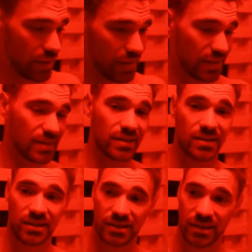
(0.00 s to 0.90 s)
this
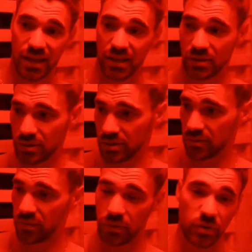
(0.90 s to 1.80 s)
is
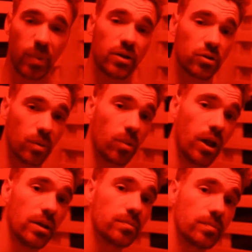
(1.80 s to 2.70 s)
full spectrum,
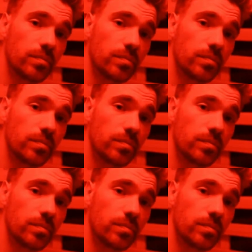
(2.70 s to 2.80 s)
right?